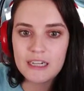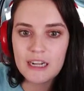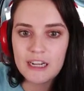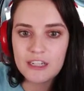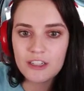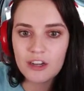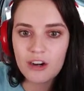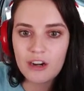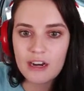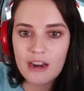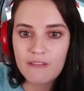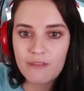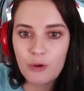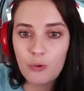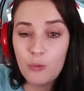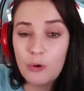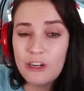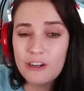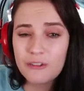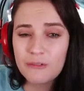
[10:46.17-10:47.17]
I started having
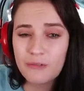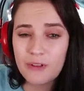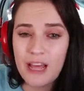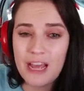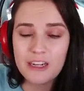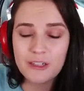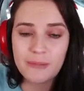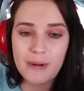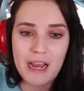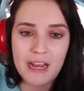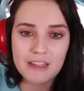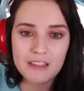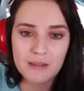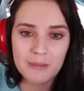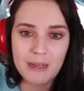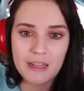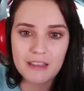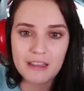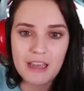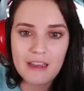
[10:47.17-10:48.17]
weird flashbacks
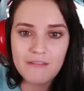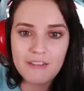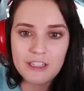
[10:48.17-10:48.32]
about life